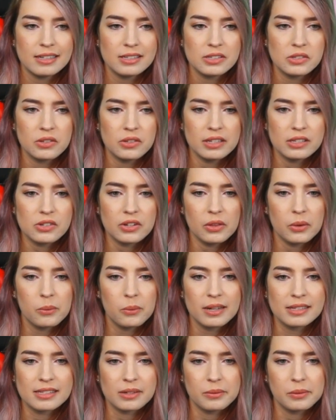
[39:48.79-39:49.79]
so these are the
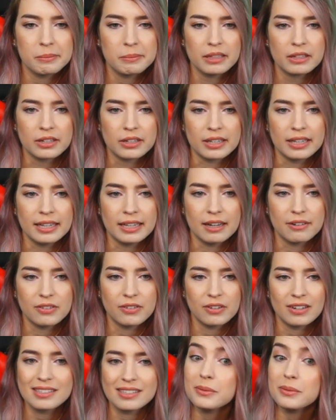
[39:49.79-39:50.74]
ones that we'd be looking at first.